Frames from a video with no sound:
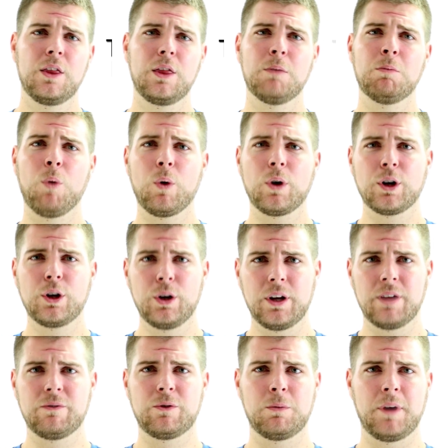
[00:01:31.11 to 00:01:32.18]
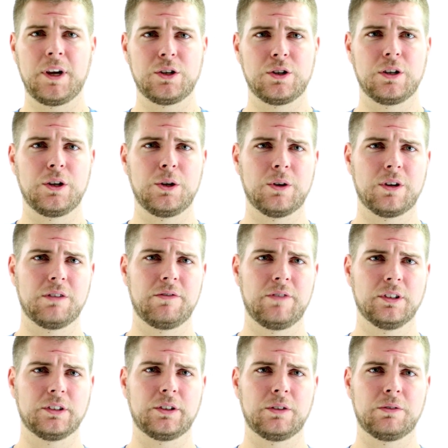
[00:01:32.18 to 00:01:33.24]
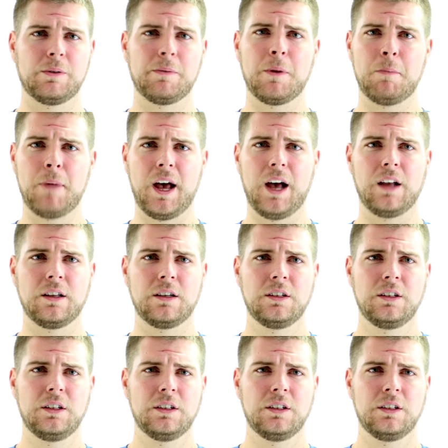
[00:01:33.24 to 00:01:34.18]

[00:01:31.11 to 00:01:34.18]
the more good information you can filter from the bad.